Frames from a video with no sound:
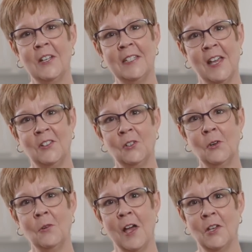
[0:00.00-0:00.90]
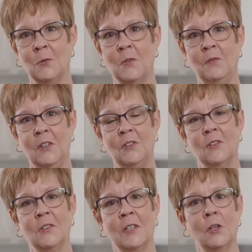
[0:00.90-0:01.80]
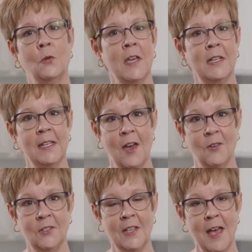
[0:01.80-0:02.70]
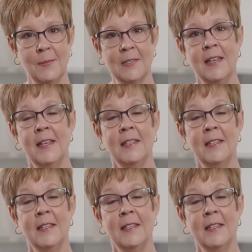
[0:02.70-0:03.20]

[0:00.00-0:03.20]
attached garage with features like granite countertops,